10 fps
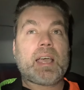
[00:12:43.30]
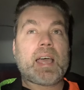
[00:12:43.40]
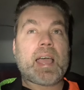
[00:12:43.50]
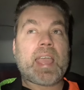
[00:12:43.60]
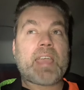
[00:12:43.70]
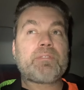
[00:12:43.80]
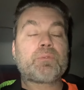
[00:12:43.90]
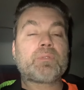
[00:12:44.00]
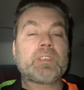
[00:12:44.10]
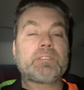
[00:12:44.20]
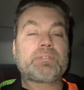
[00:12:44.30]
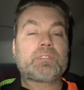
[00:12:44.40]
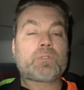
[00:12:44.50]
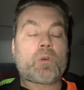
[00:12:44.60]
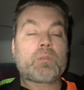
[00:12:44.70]
I haven't really
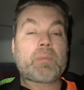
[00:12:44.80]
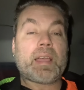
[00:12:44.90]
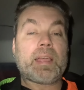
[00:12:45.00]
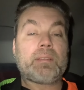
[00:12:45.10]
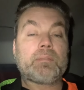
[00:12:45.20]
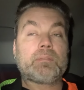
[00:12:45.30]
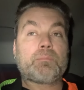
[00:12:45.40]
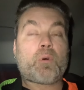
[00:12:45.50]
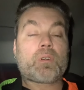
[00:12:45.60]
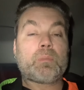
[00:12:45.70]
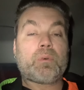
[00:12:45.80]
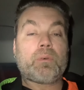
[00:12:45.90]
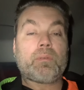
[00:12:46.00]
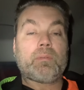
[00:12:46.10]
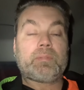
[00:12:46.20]
thrown my
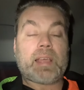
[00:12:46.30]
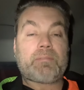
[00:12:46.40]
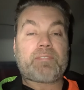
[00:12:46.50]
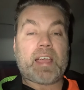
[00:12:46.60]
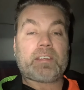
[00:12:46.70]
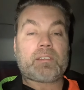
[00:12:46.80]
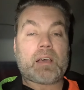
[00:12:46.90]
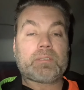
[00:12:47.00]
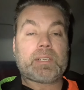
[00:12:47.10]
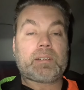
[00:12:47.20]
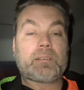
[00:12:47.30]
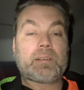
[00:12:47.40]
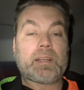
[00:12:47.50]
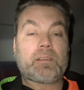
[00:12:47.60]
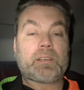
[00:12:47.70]
portable depth finder out
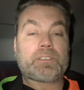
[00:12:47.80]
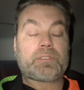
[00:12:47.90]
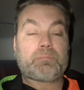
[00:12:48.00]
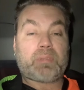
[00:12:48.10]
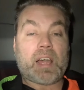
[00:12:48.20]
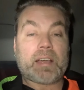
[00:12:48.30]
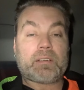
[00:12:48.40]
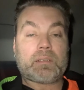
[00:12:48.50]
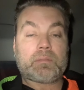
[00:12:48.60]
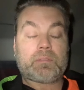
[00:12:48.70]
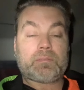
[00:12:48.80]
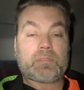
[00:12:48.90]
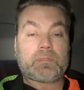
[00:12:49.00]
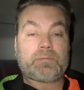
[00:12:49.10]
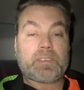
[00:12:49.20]
there, or plotter,
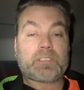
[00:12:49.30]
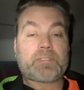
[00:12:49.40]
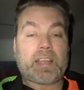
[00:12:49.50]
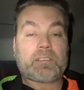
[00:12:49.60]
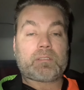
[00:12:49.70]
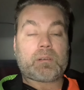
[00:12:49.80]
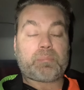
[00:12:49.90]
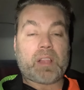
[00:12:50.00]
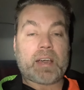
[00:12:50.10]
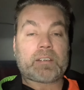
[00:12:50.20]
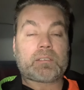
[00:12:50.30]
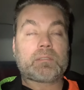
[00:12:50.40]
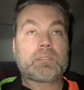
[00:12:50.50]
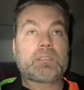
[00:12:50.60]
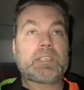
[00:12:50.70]
fish finder, or a plotter,
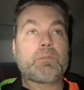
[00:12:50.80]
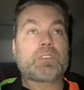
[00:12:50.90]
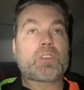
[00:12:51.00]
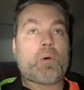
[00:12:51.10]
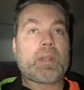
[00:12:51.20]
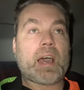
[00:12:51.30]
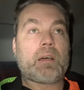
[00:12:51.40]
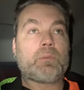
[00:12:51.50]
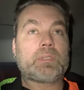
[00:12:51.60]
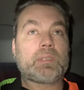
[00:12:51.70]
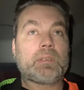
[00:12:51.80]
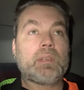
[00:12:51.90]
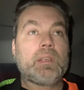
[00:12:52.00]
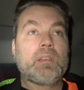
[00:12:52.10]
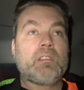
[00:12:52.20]
see what's going on with the
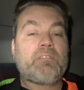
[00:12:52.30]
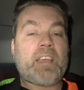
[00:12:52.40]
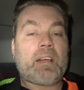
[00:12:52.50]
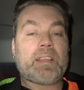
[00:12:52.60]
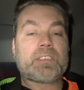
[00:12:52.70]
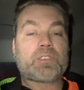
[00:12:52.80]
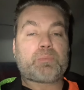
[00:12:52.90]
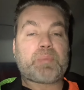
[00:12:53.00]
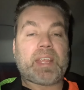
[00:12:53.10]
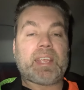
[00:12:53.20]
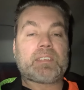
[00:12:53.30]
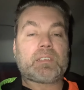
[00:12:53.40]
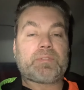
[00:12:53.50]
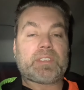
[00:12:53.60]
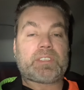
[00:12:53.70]
valleys or peaks.
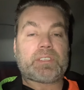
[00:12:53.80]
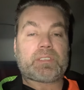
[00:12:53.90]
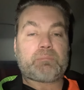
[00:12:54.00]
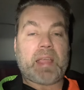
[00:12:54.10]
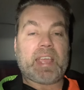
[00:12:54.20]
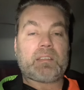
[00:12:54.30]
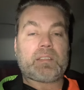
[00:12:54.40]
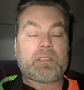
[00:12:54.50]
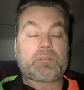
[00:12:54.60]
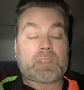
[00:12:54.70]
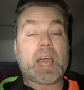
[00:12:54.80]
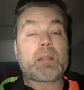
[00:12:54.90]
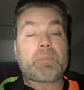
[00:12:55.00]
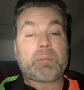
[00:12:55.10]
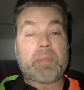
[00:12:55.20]
If it's just it's gonna
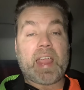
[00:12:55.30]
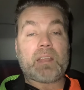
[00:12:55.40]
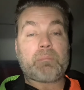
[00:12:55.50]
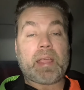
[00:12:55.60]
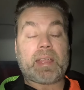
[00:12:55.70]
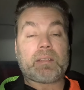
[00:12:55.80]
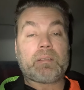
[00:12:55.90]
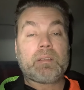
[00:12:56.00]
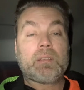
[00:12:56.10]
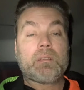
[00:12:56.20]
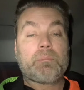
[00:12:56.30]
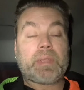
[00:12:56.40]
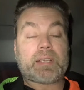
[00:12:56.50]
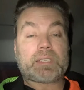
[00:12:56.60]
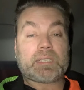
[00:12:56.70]
be man-made
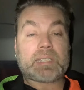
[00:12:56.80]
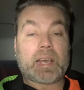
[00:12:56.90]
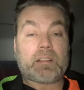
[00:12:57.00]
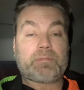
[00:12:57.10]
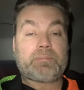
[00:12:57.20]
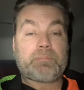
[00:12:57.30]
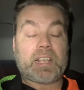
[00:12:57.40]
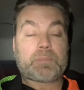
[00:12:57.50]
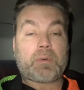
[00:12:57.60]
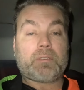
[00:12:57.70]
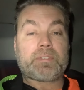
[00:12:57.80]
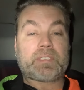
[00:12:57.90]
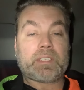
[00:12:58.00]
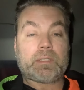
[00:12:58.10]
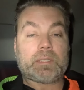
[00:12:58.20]
because it's on a baseball
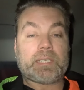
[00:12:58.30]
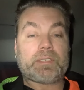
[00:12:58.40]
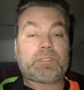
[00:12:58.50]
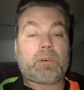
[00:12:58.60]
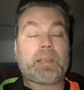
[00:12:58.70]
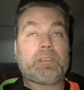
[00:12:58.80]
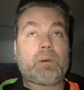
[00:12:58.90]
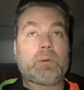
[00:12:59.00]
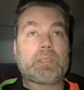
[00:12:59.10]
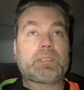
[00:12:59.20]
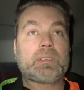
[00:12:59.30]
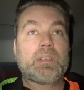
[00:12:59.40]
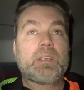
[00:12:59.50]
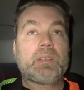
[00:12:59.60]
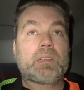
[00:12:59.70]
facility. So I know it's
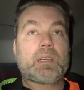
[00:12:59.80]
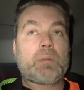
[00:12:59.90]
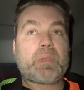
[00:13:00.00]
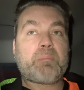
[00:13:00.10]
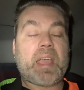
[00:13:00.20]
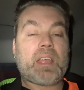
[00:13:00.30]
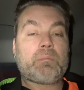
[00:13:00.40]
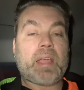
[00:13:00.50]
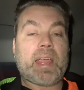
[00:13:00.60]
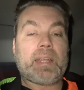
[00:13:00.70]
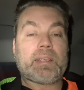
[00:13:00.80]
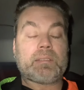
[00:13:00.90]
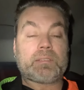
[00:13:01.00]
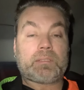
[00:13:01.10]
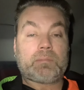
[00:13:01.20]
gonna be man-made
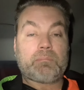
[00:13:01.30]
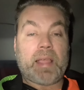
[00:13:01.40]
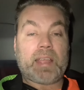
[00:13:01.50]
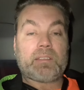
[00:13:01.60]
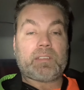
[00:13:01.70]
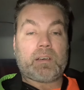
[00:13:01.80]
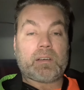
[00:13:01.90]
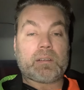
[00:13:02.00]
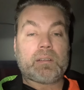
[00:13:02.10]
and man-dug.